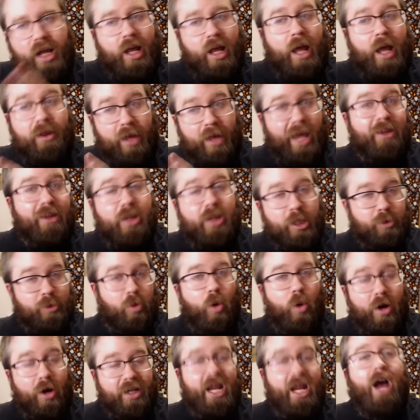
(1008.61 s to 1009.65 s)
at, at this
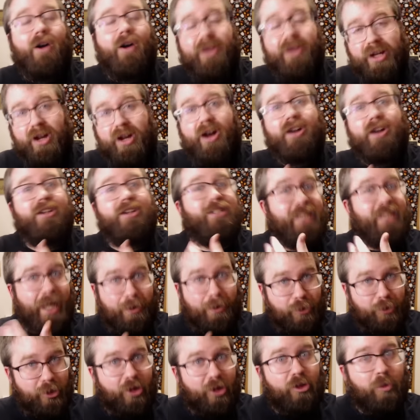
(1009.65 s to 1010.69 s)
point now, Eon is
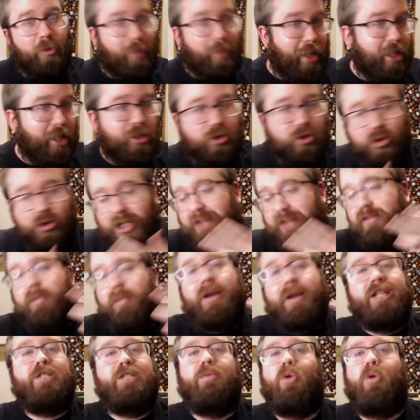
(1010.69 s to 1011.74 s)
capturing other Bens, so it even
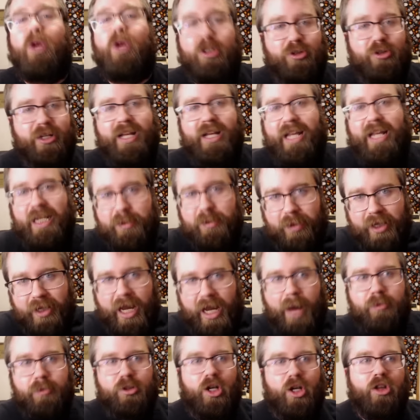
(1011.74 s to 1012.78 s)
makes it more interesting. He's been
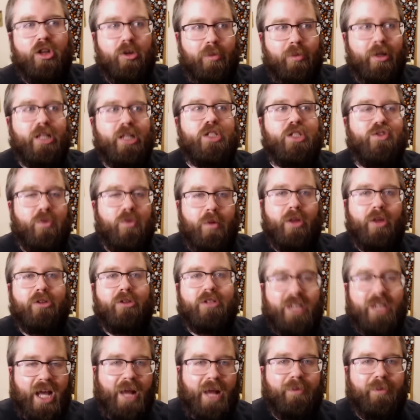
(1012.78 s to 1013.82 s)
capturing other Bens from other
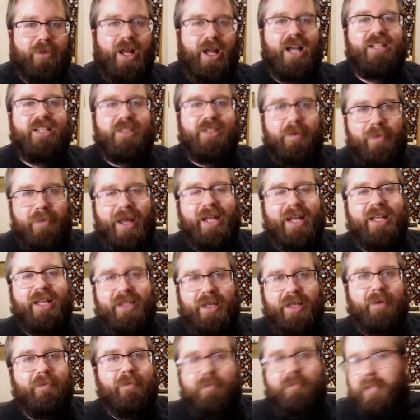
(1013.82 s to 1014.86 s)
timelines and making
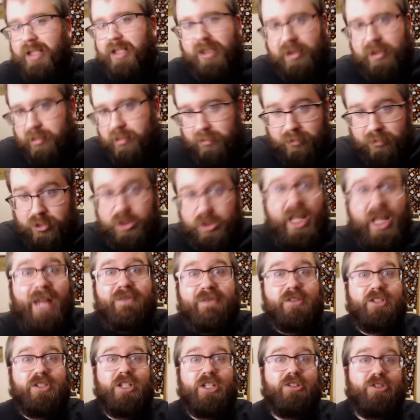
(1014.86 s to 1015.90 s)
them slaves,
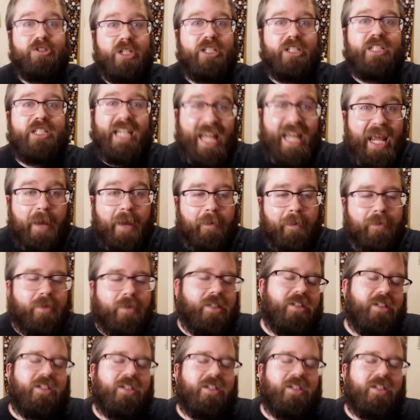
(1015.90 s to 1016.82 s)
essentially, to him.